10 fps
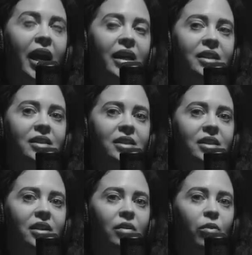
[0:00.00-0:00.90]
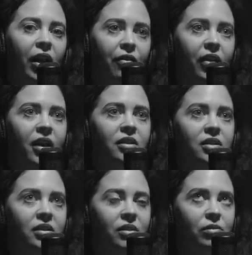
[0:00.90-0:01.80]
And what I
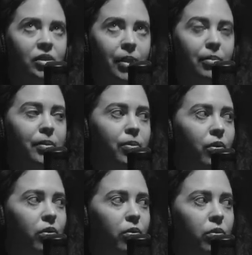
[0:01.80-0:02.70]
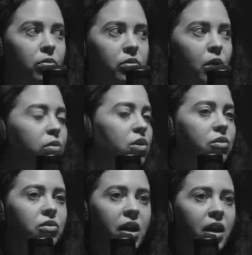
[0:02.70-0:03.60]
found was that people thought, well, so and
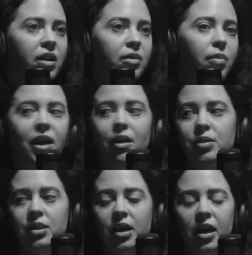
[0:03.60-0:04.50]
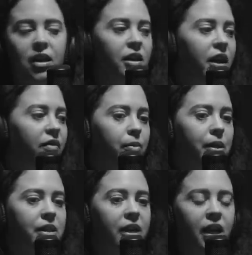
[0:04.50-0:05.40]
so's scared, and my neighbor's scared, and
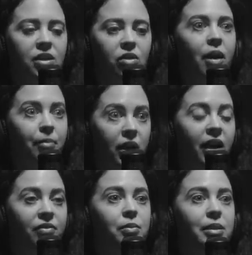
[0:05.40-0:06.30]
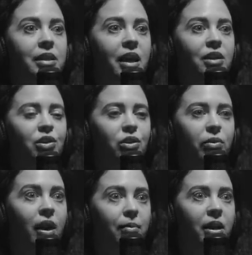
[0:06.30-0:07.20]
everybody's scared, so I'm gonna have to be scared too,
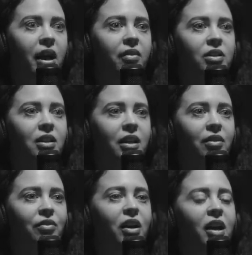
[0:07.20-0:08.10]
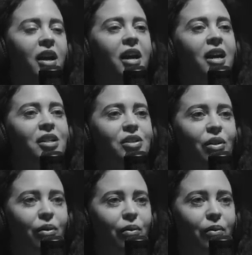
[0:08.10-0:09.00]
and I'm gonna have to leave.
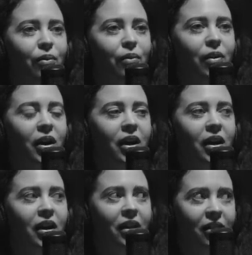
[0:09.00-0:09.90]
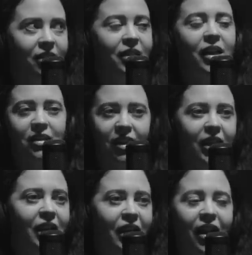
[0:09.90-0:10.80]
So that
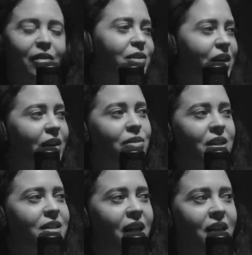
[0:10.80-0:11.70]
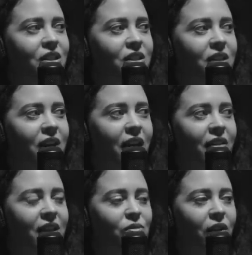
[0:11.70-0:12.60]
yeah, it was it was contagious, and
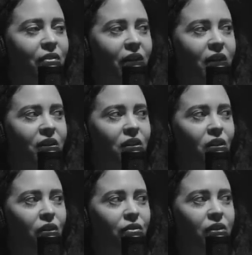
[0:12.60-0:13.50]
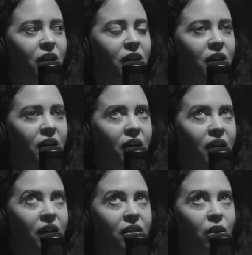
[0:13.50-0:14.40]
and that's what I found that a lot of the
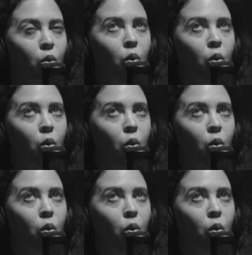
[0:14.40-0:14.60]
the